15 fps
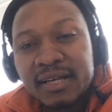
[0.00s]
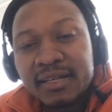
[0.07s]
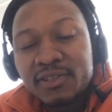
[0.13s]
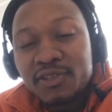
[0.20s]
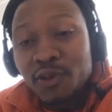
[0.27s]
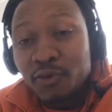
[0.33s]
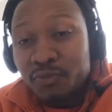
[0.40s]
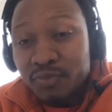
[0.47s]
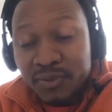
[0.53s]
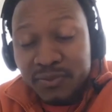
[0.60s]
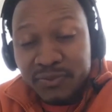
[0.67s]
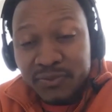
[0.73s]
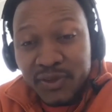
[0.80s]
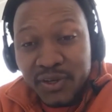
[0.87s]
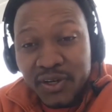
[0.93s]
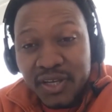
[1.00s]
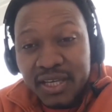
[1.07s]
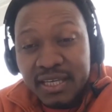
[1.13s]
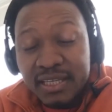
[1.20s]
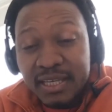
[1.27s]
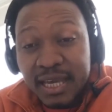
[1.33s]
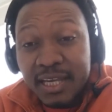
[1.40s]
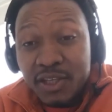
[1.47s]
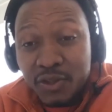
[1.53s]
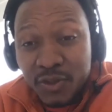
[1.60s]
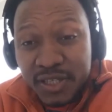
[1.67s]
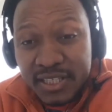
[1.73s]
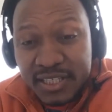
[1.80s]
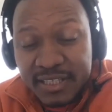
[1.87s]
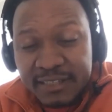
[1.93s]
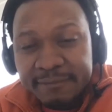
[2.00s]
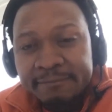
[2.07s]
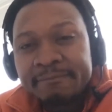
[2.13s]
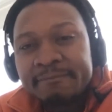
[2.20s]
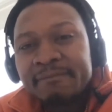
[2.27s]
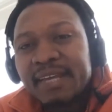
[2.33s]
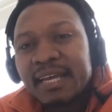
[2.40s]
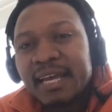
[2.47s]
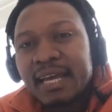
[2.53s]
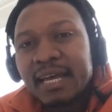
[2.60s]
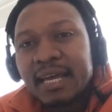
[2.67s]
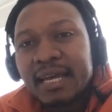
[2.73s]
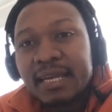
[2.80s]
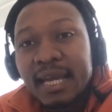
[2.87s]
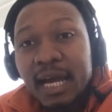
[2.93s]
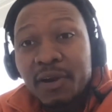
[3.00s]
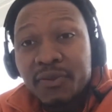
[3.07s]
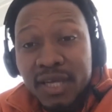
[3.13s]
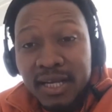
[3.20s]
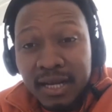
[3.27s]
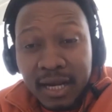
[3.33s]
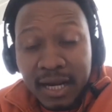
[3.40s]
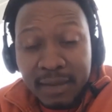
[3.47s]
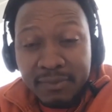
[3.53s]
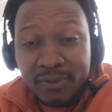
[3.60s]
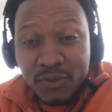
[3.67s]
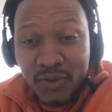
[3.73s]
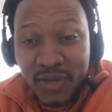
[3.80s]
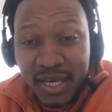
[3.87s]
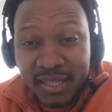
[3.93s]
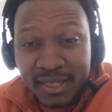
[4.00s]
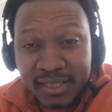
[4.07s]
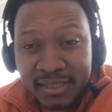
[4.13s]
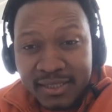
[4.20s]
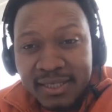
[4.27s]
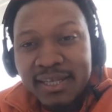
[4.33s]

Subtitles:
don't prefer in interest and how they club together